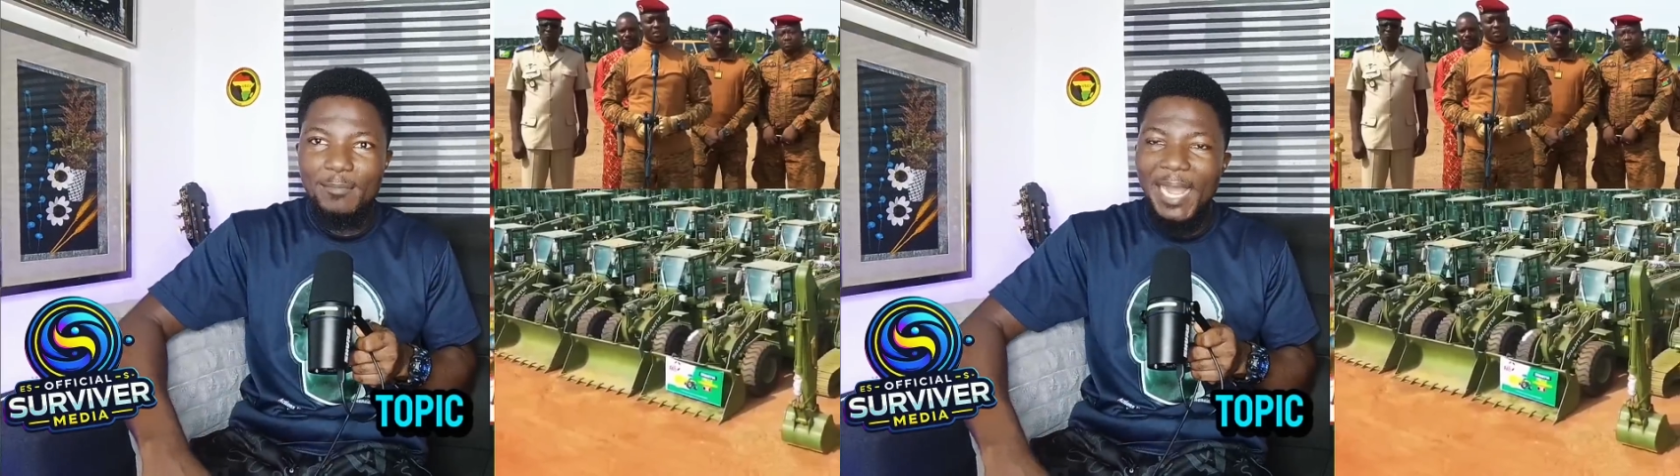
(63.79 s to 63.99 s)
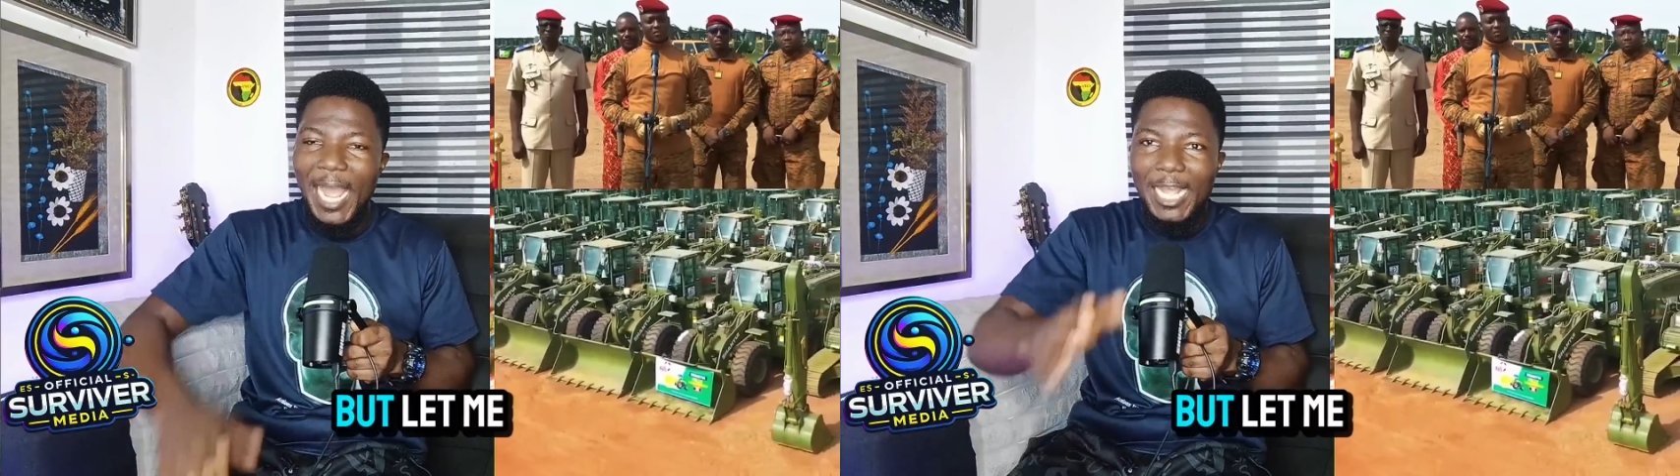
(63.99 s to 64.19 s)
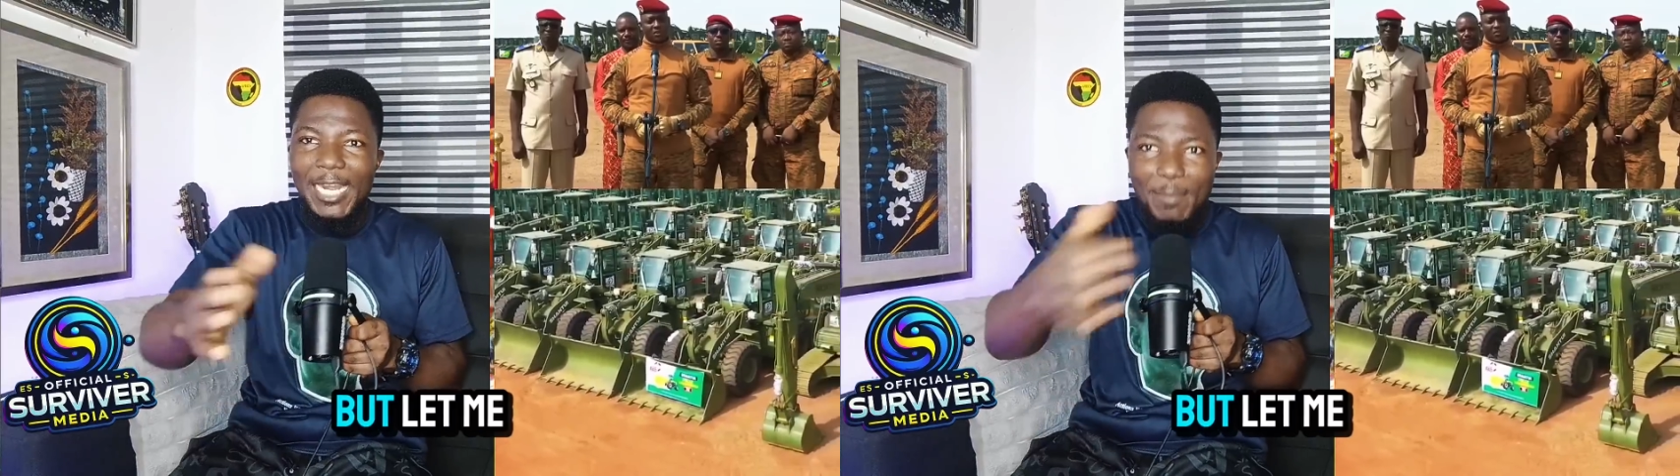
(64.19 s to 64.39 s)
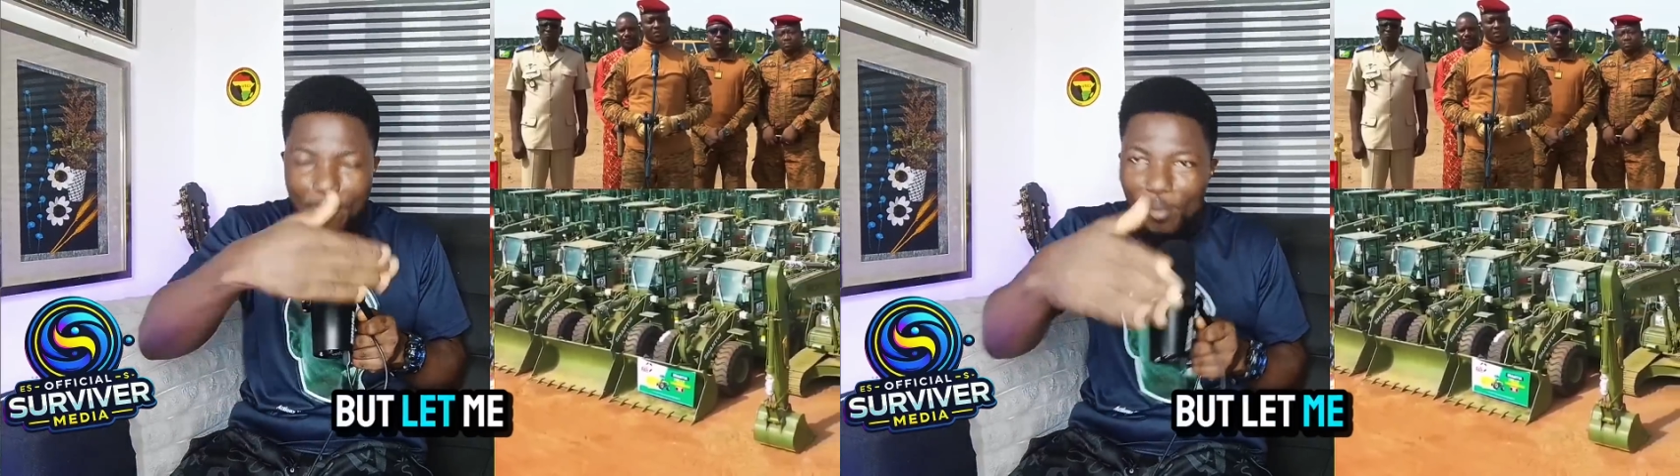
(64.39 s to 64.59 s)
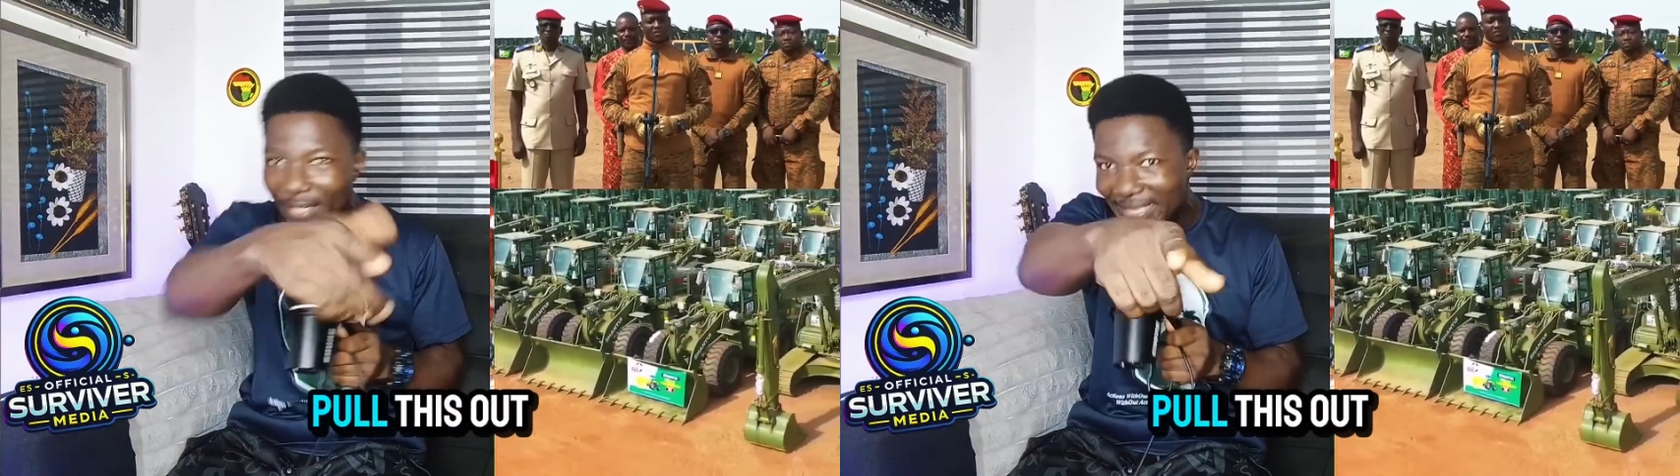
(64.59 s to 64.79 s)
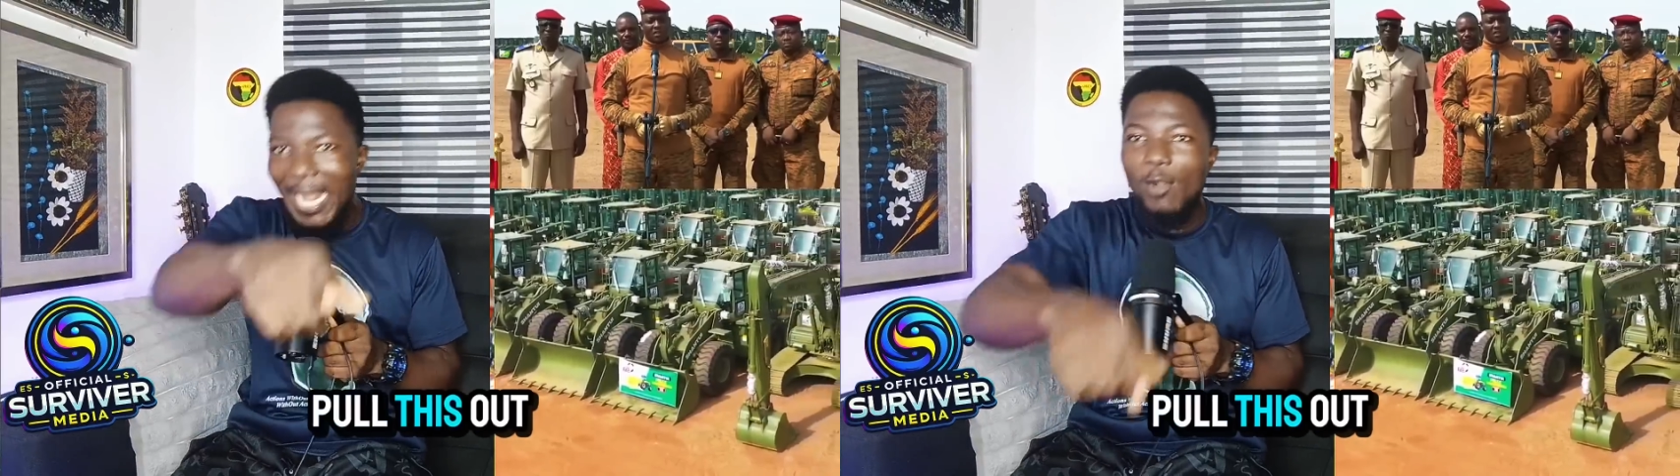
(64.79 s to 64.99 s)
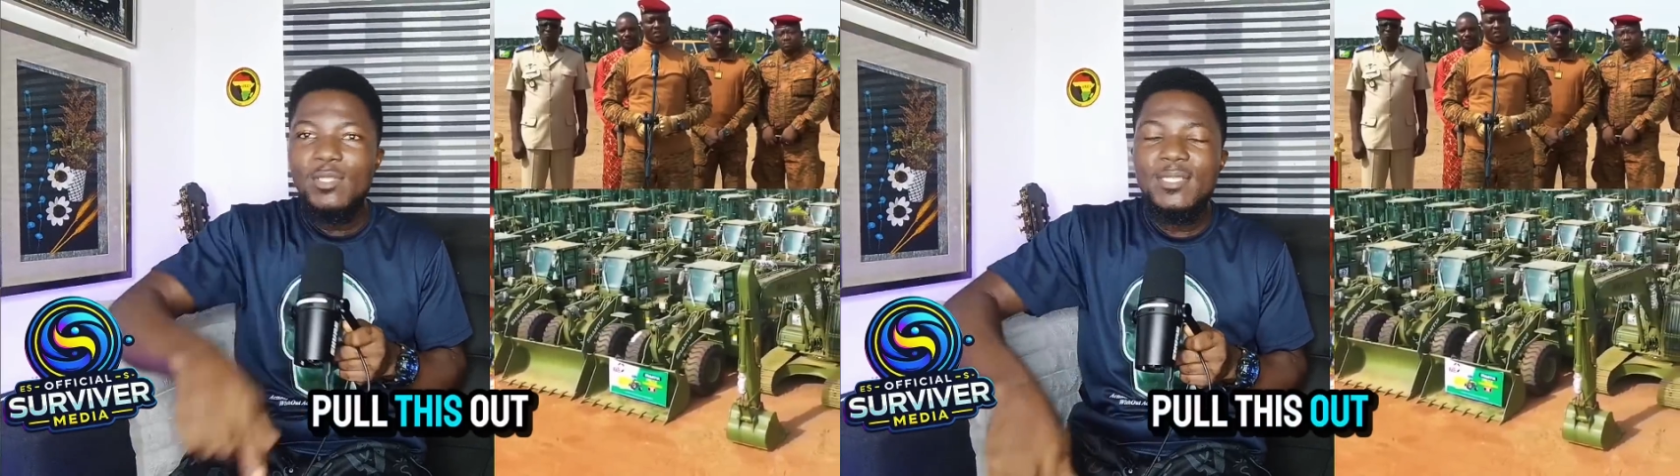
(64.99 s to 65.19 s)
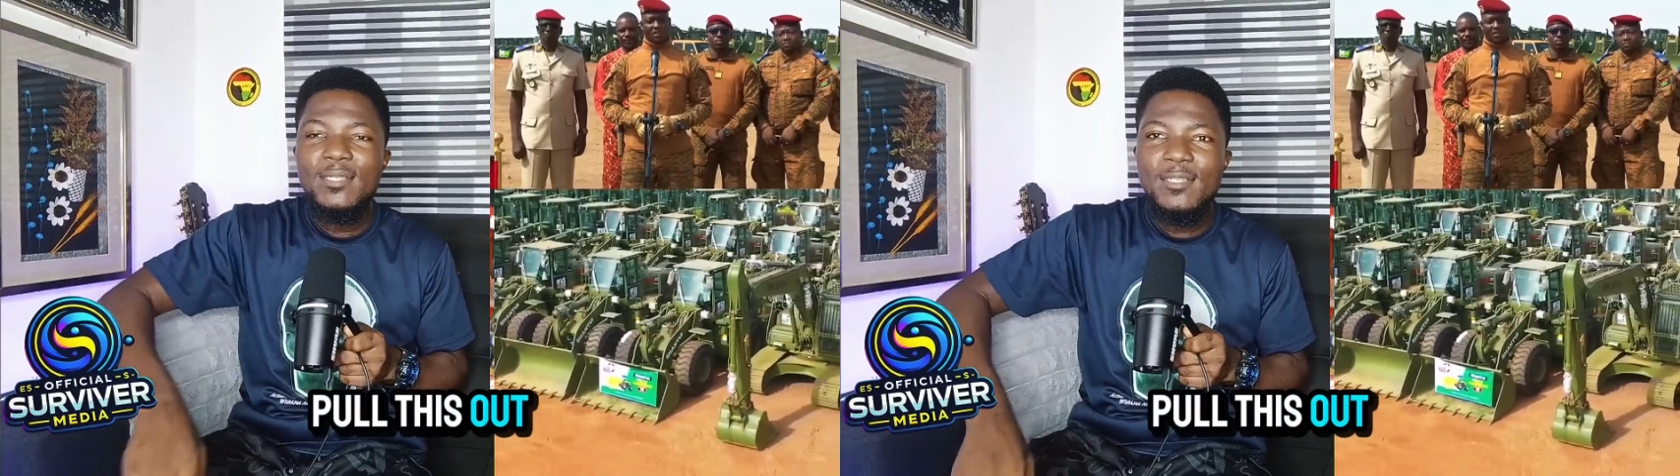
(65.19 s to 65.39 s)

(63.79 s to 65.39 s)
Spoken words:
but let me pull this out.